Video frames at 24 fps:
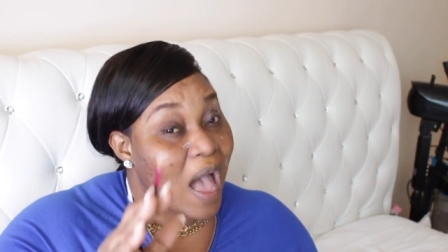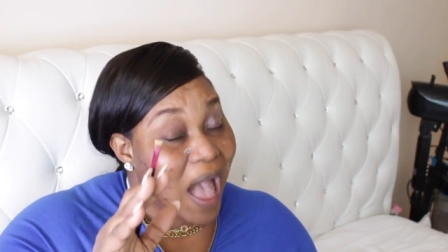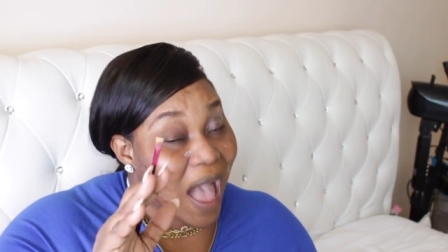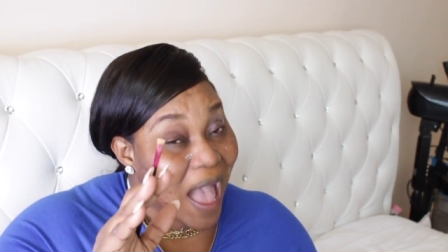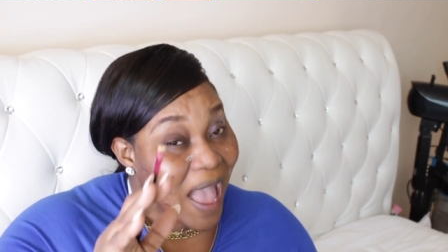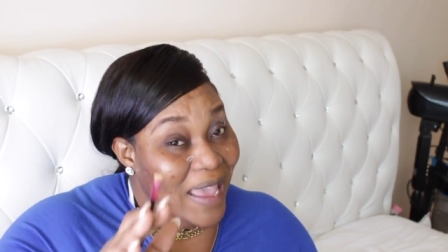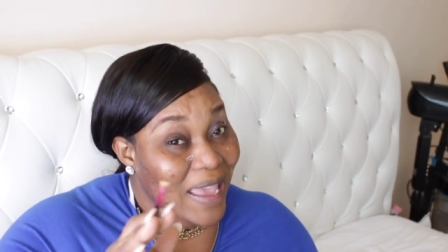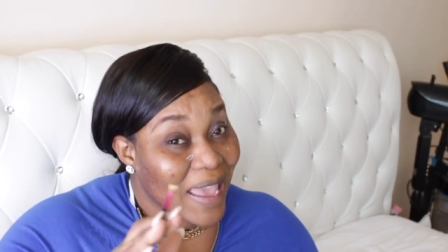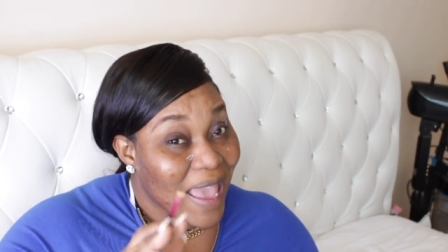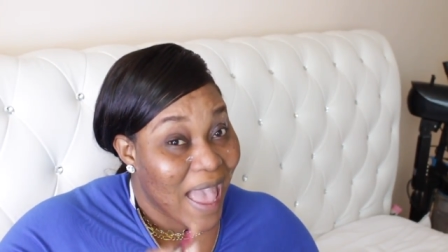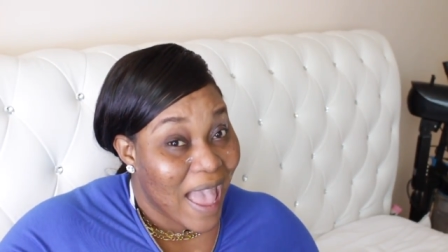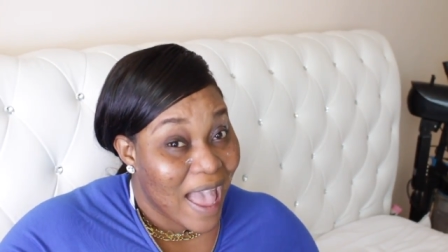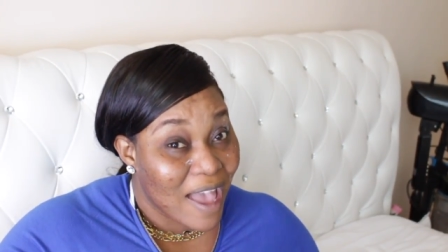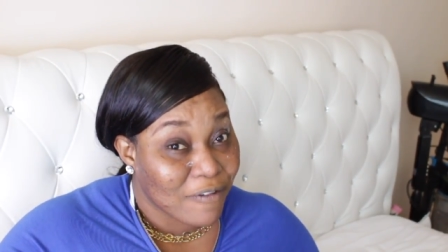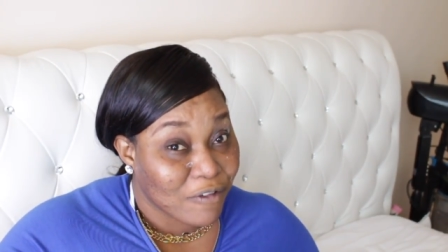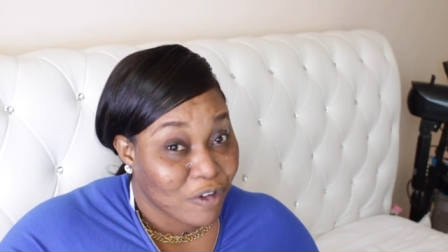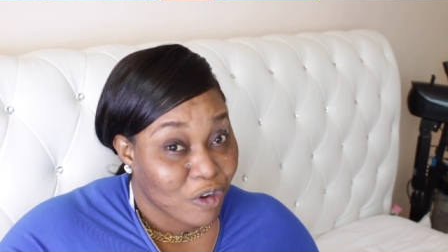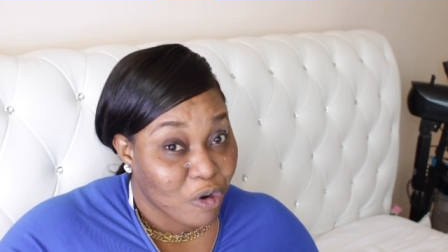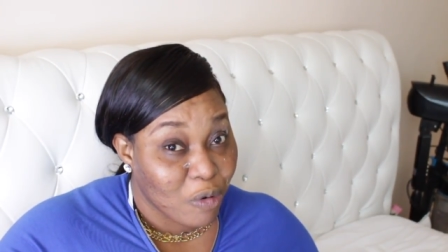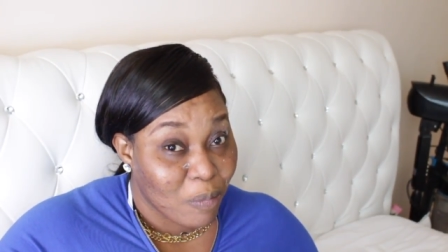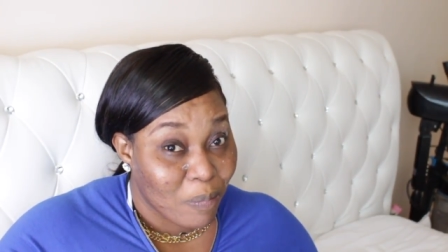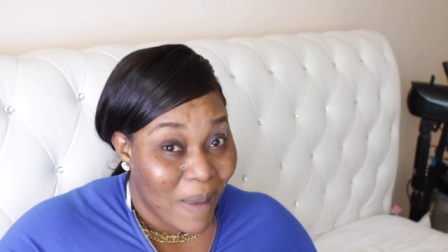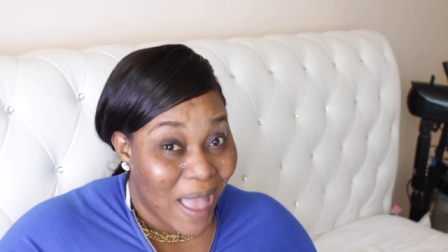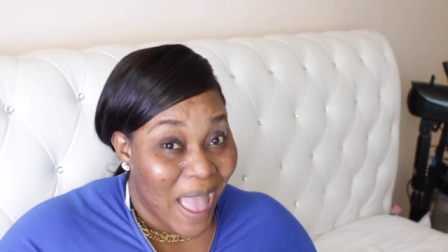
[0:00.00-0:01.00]
I have
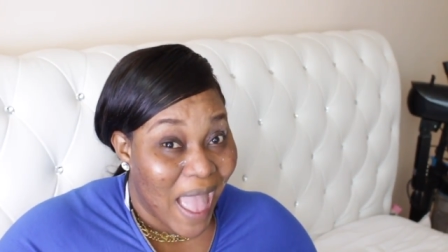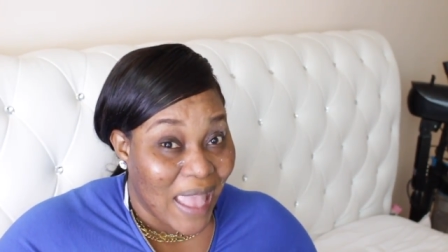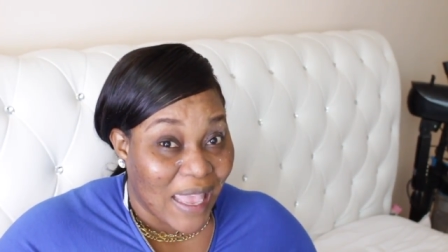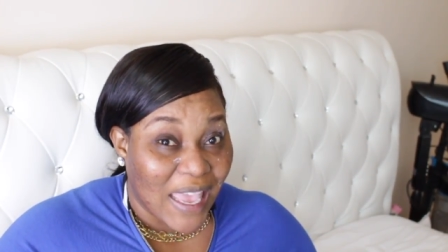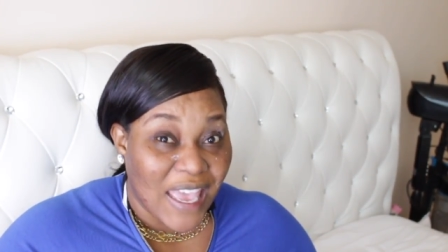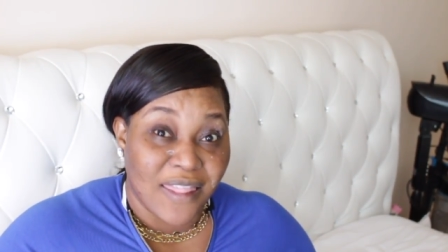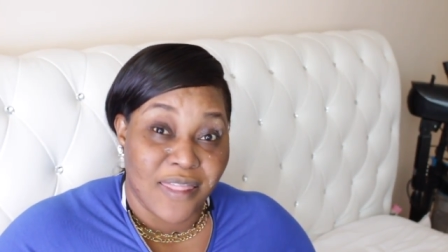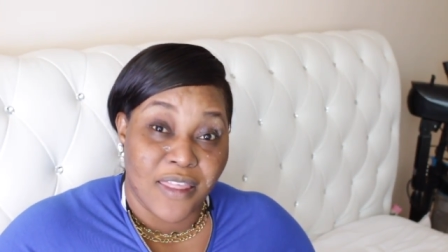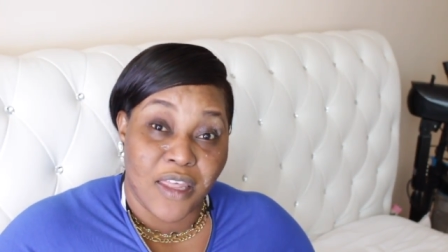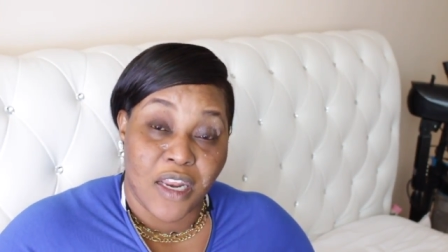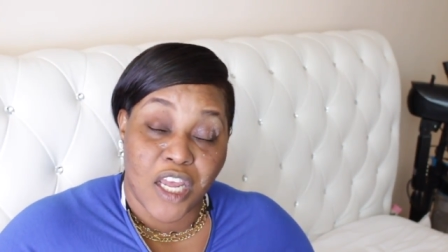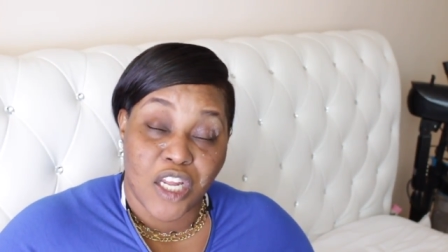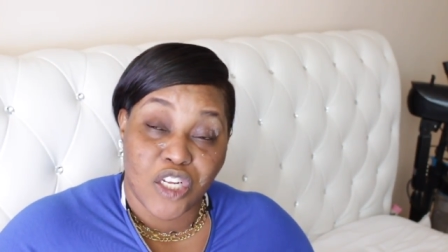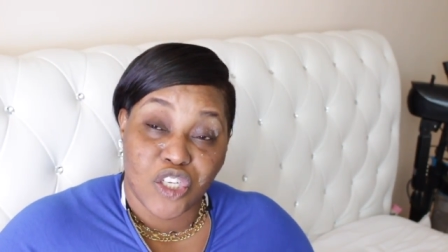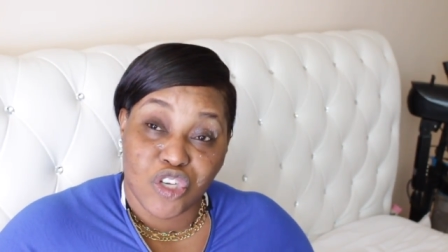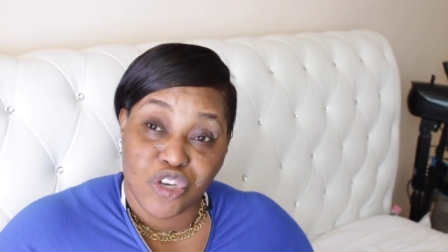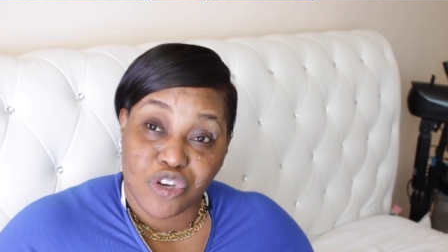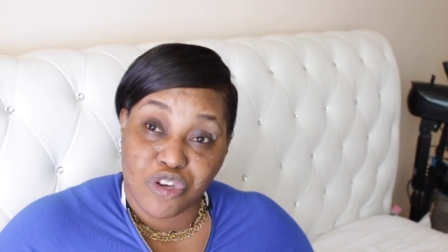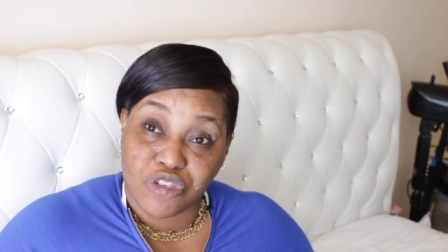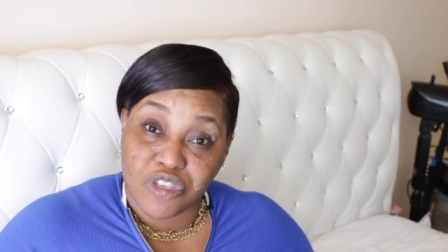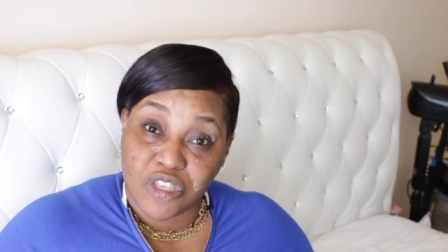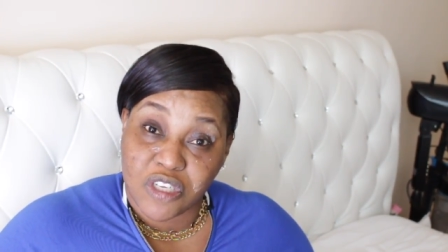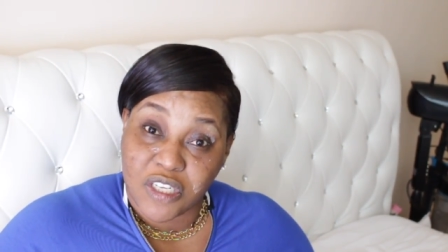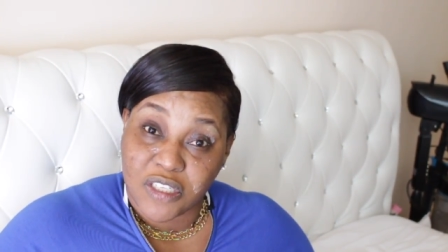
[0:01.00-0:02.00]
your back. And then I
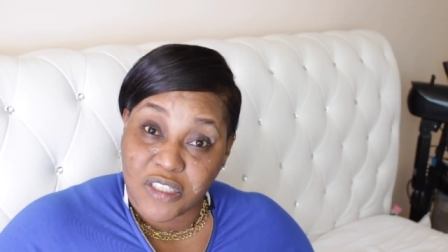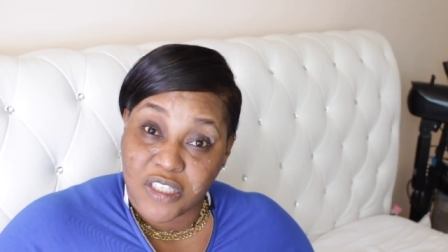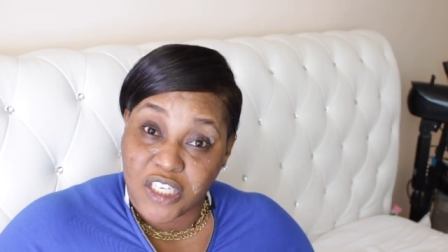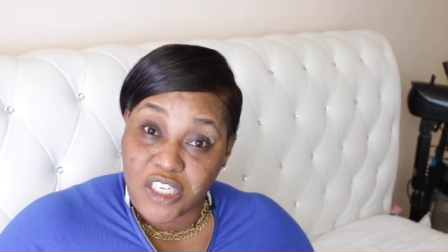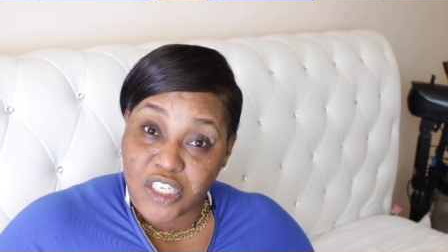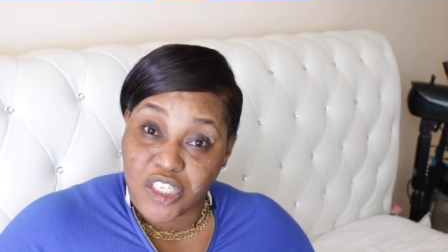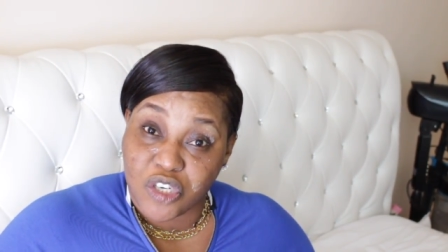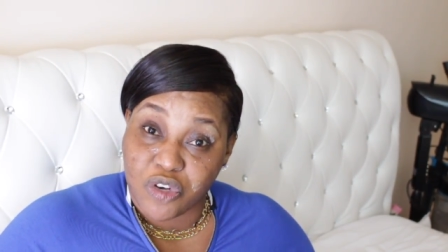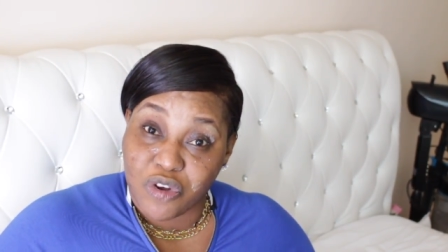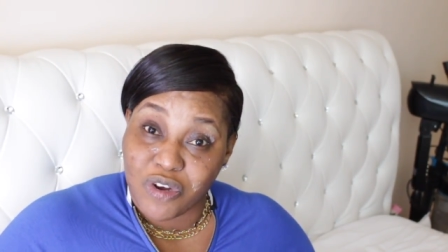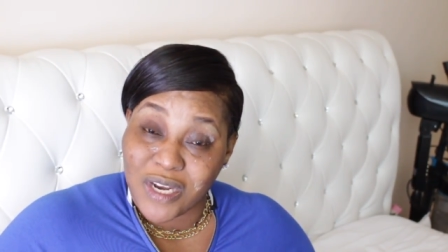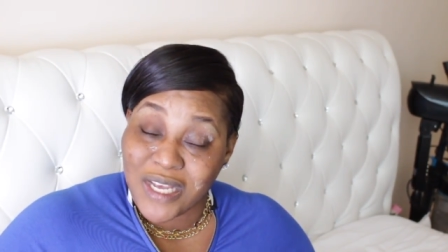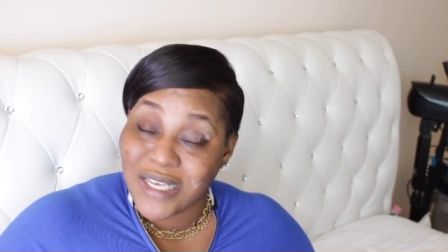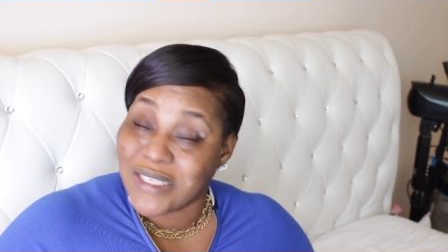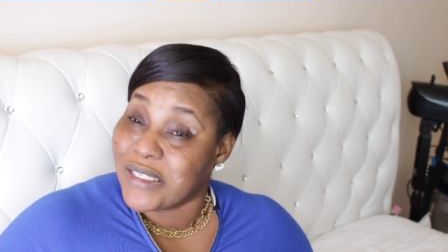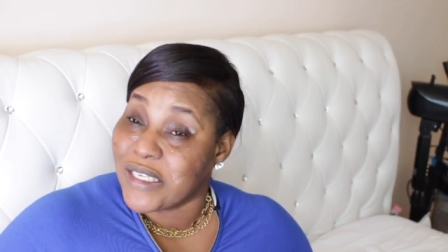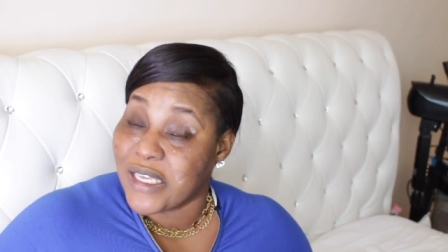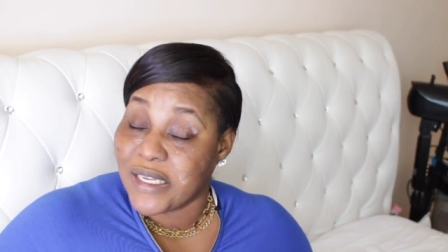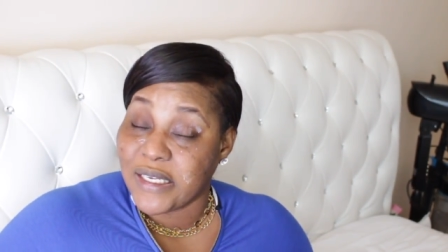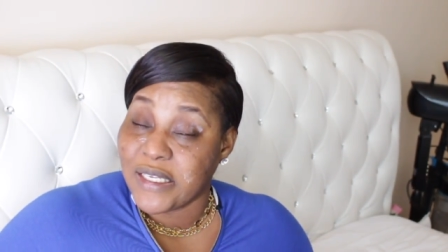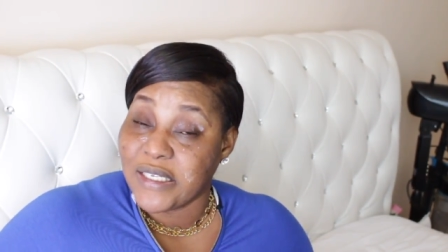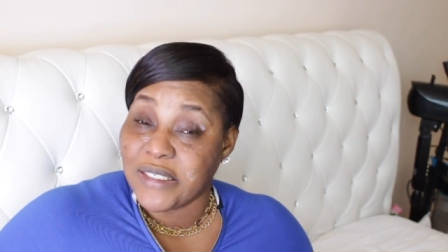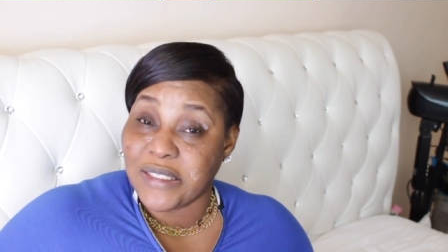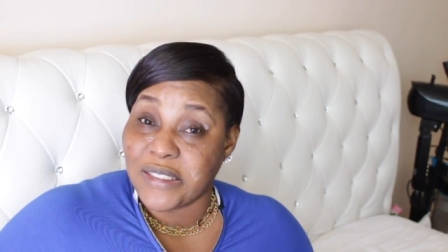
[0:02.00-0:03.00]
turned to the teacher and I
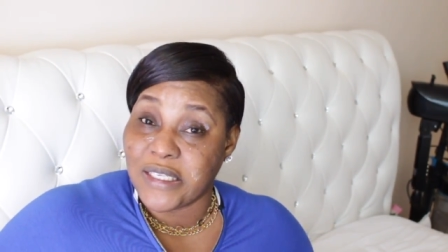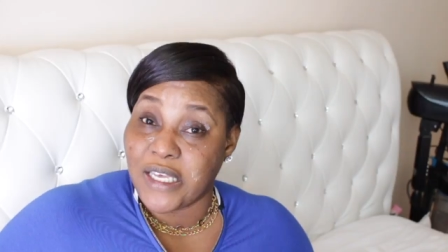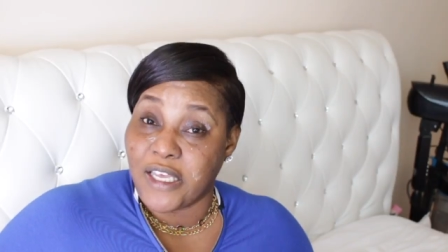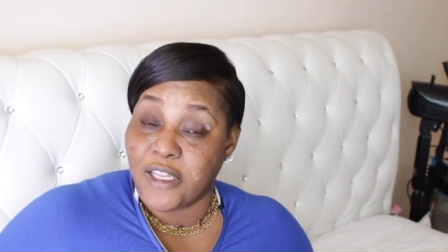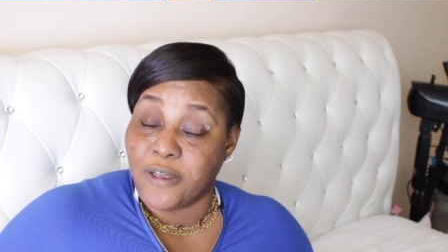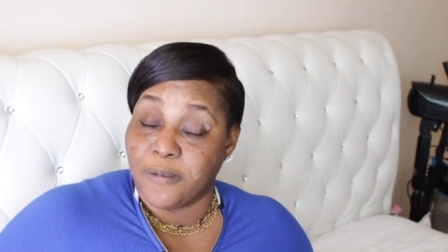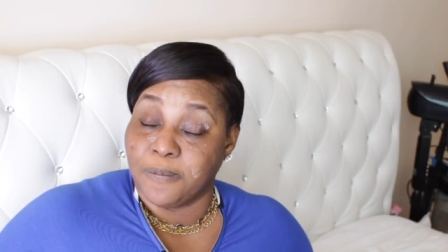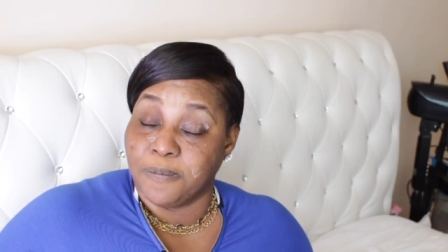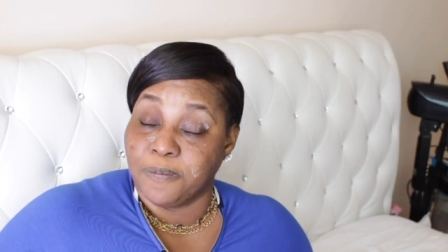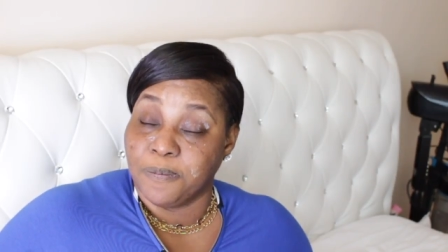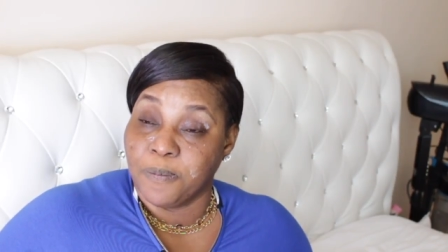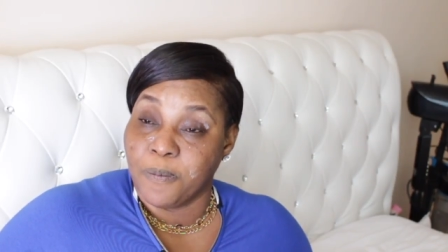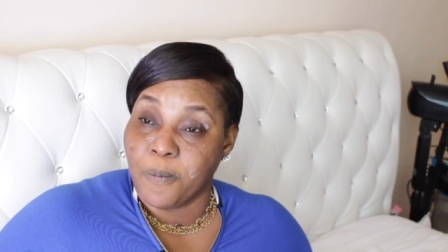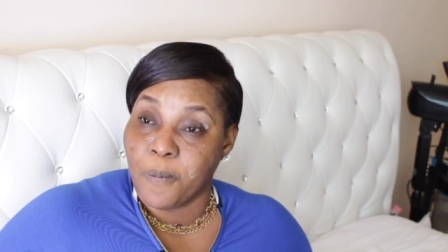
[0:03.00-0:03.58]
said, listen,